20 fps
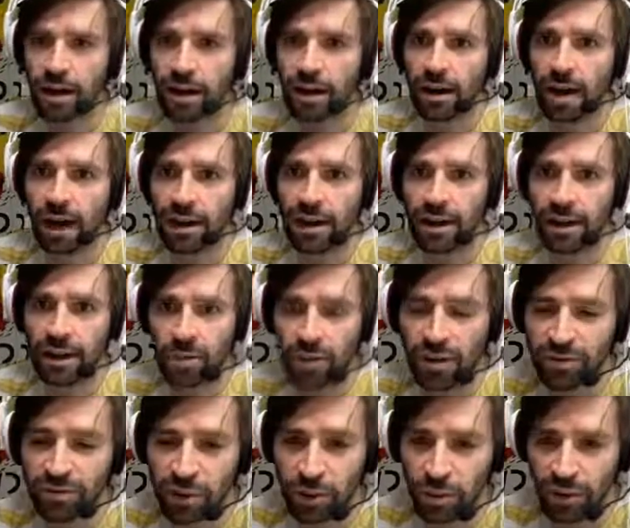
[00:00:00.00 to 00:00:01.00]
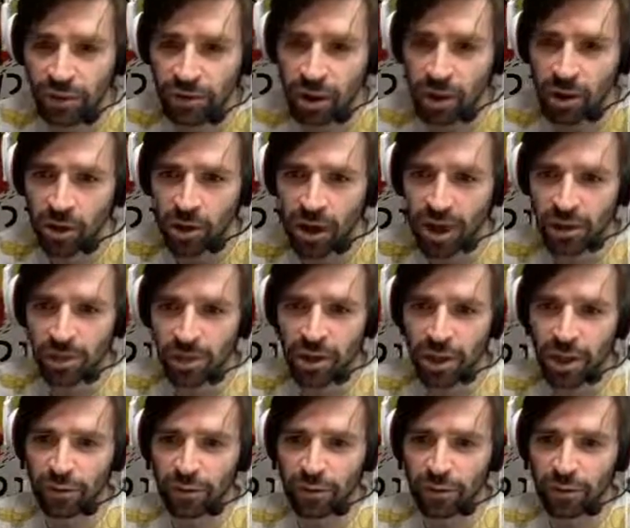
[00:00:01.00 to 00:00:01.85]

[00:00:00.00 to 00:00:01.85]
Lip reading: Okay. I don't know.